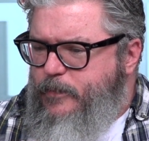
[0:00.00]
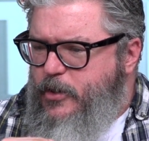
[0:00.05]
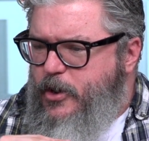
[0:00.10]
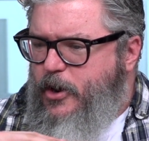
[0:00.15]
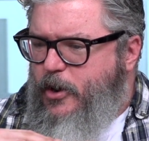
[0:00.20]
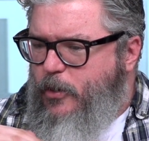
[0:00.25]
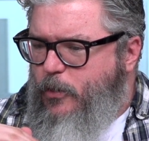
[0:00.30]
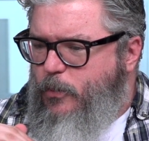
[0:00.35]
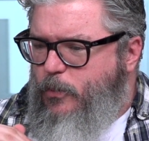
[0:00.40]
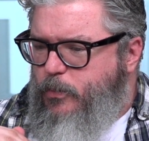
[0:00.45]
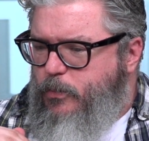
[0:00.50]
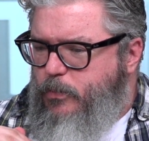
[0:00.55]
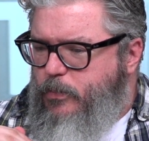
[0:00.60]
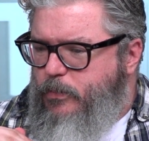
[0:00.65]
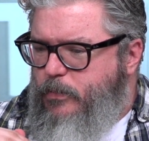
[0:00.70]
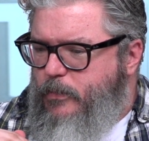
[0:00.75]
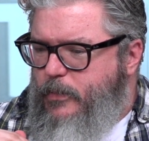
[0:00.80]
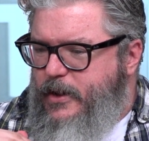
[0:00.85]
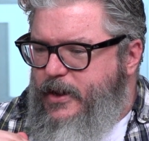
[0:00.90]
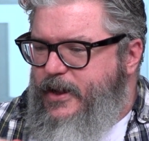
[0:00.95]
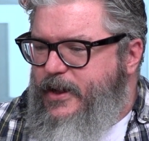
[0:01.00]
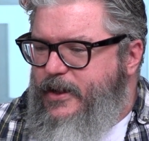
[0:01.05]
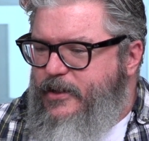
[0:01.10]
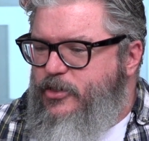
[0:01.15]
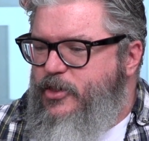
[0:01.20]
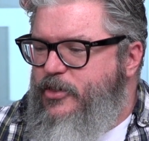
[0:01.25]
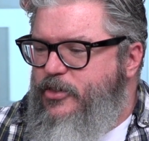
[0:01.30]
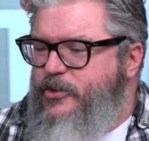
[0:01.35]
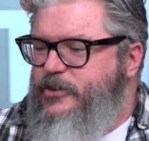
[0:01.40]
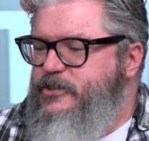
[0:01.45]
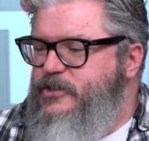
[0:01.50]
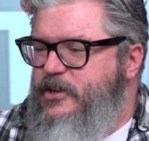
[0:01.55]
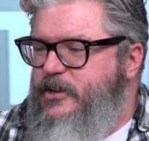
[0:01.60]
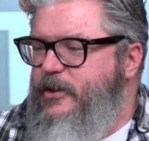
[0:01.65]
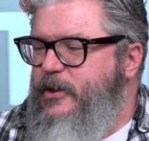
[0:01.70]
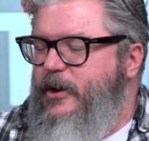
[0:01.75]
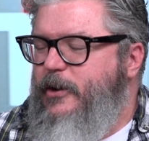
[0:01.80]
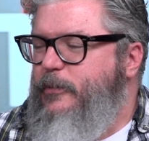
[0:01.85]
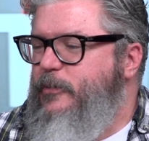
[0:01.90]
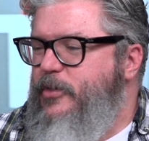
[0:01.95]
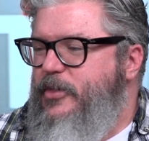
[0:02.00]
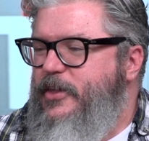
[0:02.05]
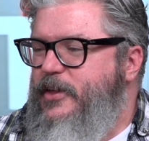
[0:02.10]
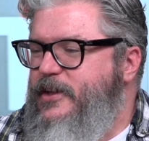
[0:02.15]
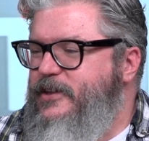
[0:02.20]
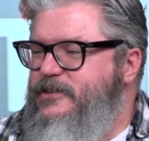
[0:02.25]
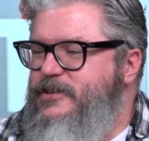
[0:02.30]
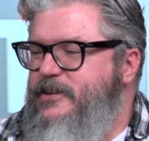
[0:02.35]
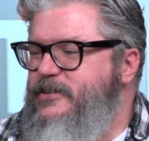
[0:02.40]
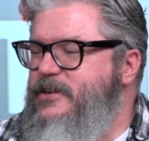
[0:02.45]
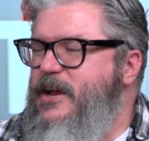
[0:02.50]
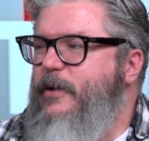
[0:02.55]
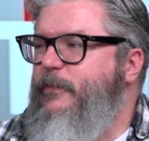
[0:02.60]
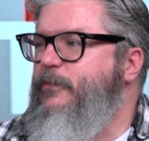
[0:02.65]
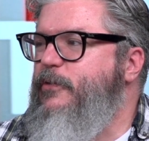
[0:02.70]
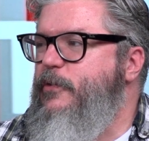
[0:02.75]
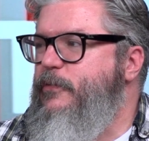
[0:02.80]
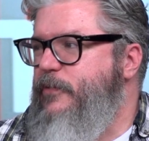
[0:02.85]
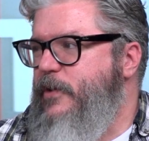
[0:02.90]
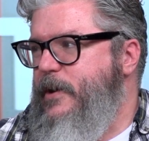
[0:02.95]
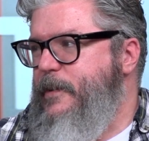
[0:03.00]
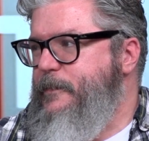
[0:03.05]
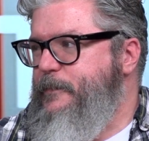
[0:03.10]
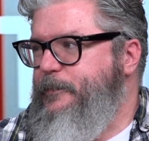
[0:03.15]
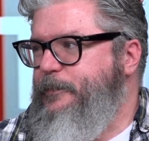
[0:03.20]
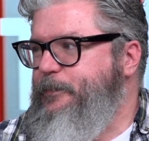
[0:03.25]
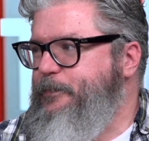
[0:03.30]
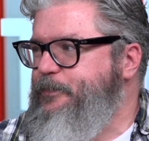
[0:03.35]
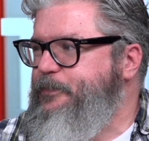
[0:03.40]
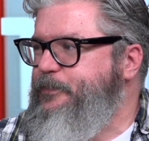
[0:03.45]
you know, It, there's, you know, it's it's not foofy. And